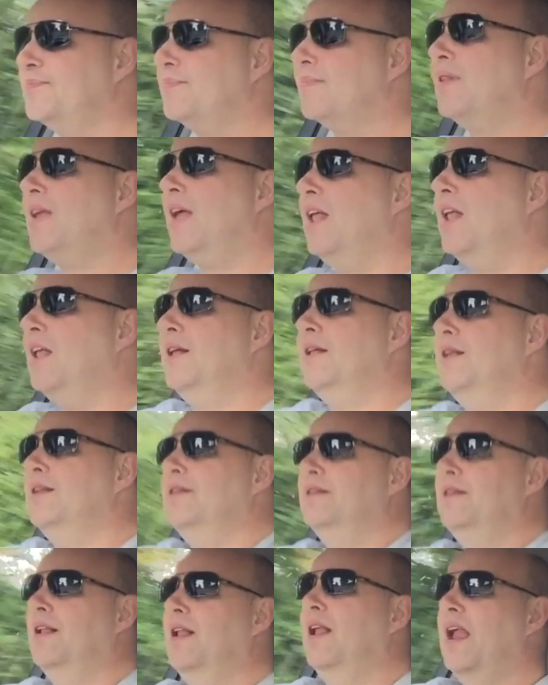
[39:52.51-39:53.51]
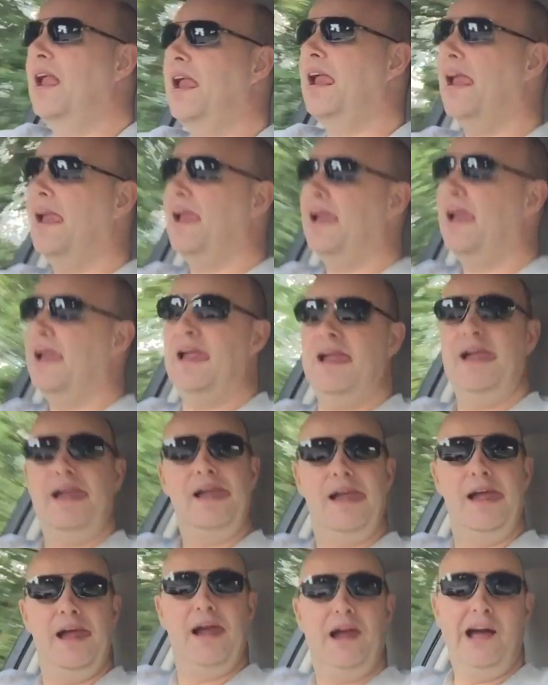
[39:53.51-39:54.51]
In 200 yards,
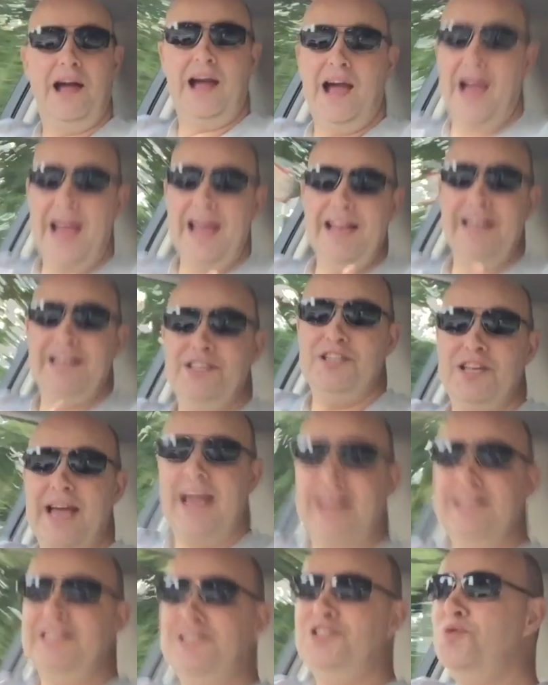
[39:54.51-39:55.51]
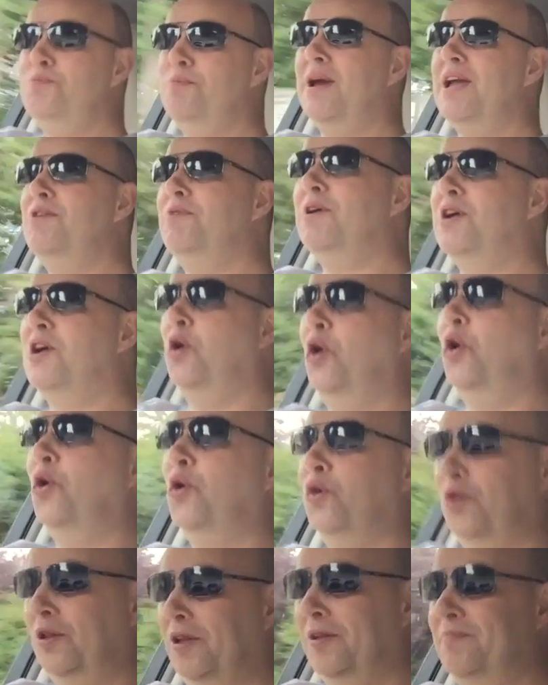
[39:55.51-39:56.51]
speed camera. And as you may
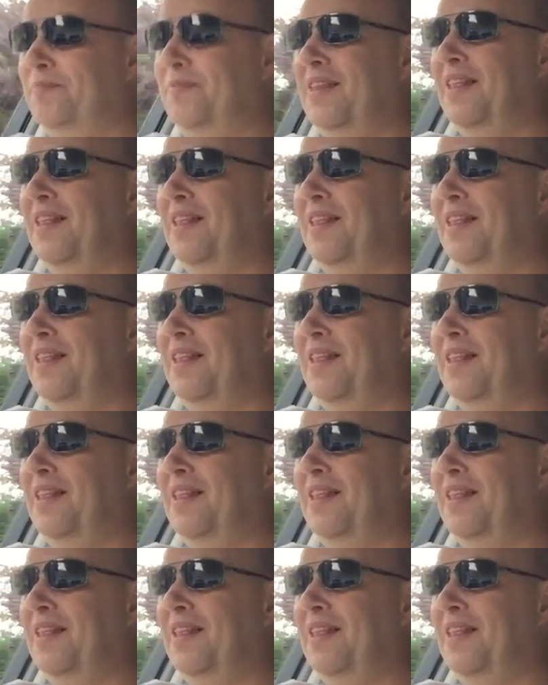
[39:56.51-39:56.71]
recall,